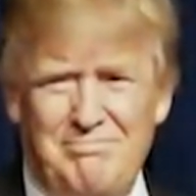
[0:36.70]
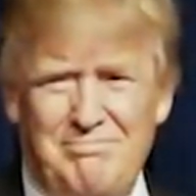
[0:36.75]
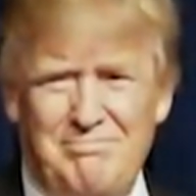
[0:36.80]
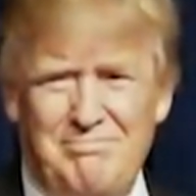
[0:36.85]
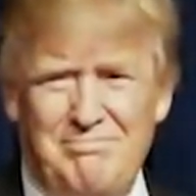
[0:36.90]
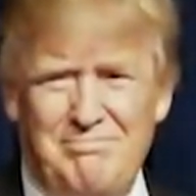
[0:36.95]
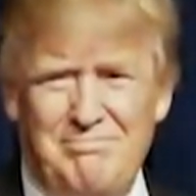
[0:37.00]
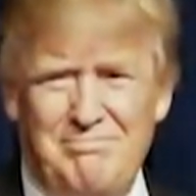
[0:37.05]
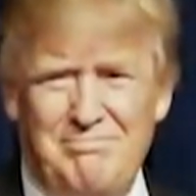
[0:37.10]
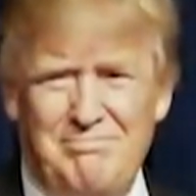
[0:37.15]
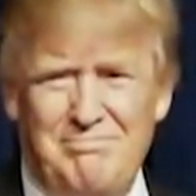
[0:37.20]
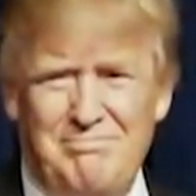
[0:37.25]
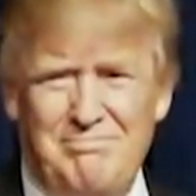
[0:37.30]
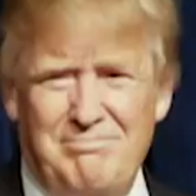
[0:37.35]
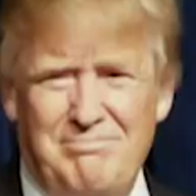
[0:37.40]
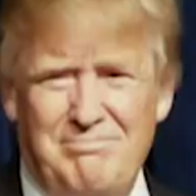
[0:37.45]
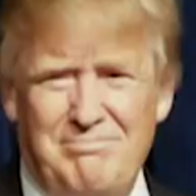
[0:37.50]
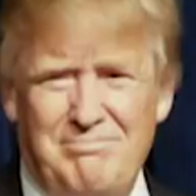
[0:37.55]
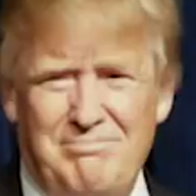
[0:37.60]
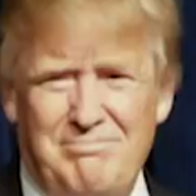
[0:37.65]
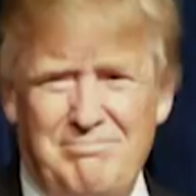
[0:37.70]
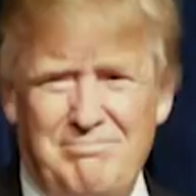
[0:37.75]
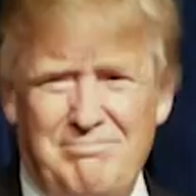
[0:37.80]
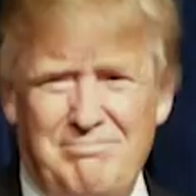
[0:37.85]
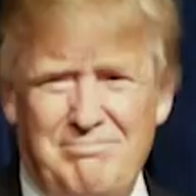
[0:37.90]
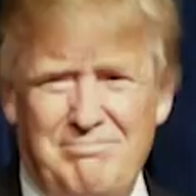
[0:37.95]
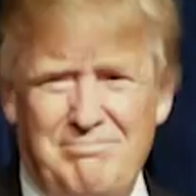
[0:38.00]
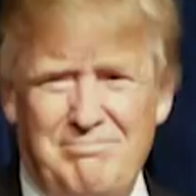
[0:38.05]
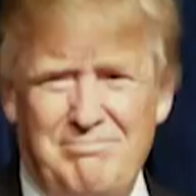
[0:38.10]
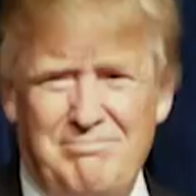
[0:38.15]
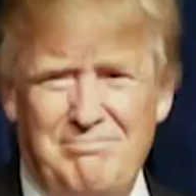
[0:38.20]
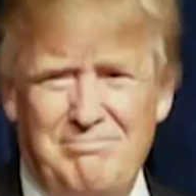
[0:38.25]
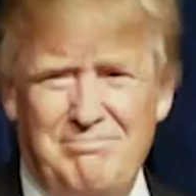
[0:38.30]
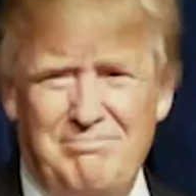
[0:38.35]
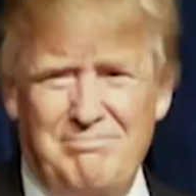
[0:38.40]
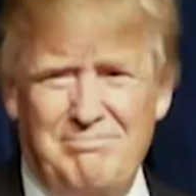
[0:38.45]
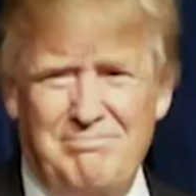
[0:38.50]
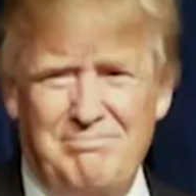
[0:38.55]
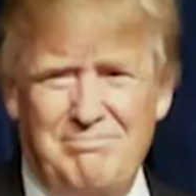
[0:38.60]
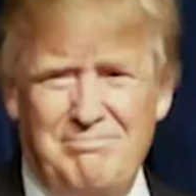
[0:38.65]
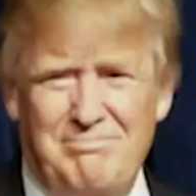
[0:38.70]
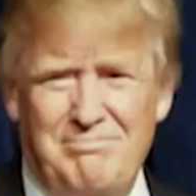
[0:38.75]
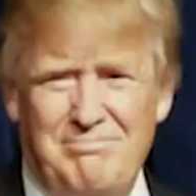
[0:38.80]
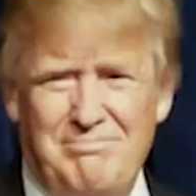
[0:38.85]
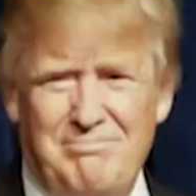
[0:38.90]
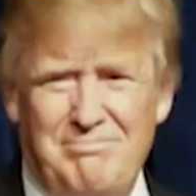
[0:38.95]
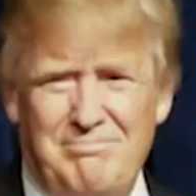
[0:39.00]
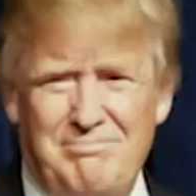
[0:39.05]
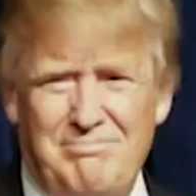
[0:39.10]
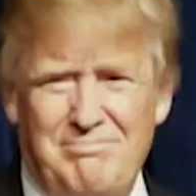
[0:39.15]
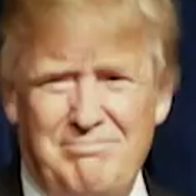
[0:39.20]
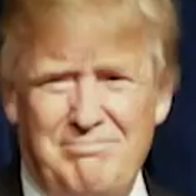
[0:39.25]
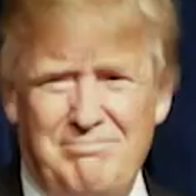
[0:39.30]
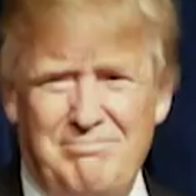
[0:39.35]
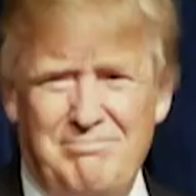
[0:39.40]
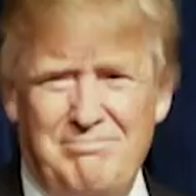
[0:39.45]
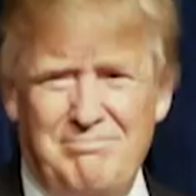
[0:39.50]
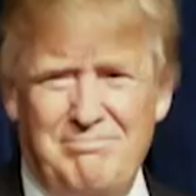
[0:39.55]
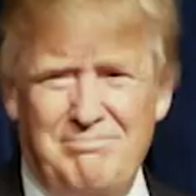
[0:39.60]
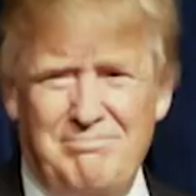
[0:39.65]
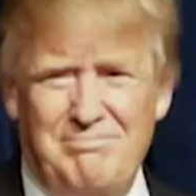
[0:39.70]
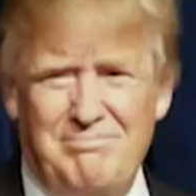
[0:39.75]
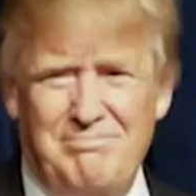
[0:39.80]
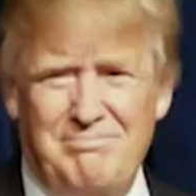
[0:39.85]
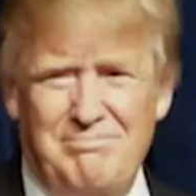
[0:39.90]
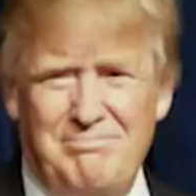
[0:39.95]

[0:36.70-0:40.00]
The person shown says nothing.